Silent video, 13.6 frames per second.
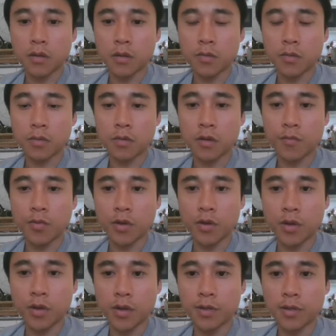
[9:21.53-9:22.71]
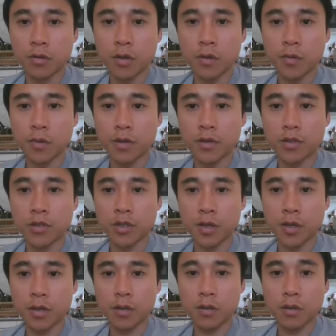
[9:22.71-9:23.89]
we have a pretty easy call here with ace jack.
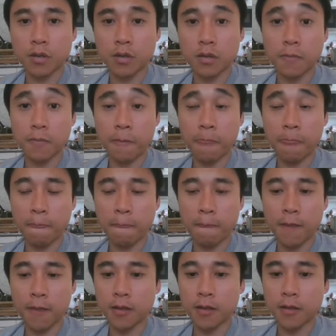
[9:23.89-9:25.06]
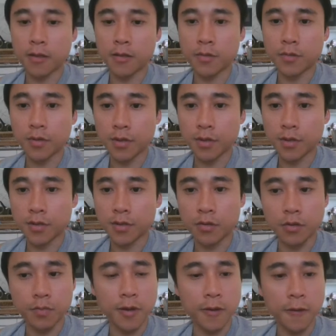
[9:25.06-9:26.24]
And we lose against 2
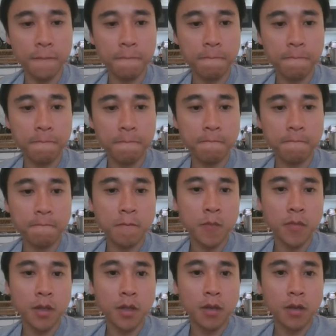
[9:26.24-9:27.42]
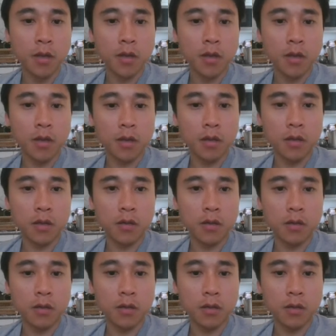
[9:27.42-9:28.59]
pair.
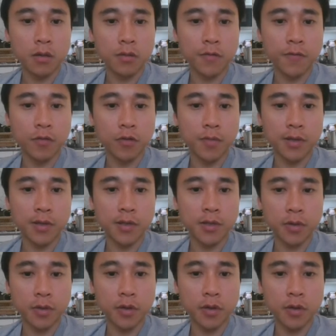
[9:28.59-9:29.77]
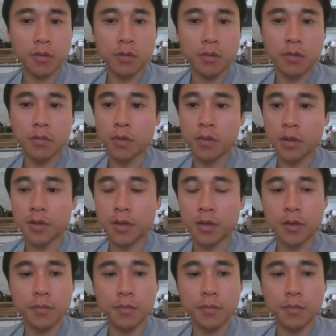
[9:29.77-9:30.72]
Cold 4-bet spot here with ace king.